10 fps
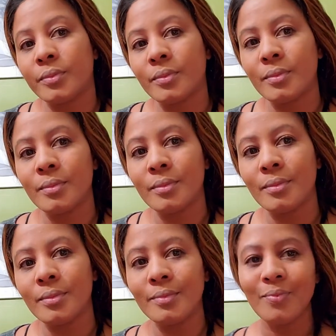
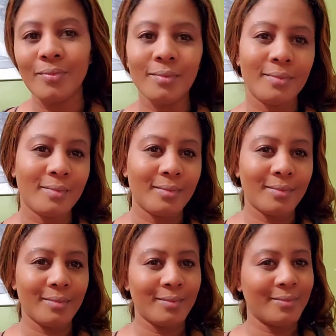
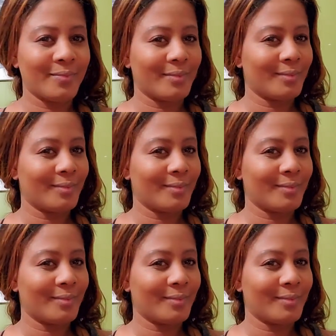(no one is talking)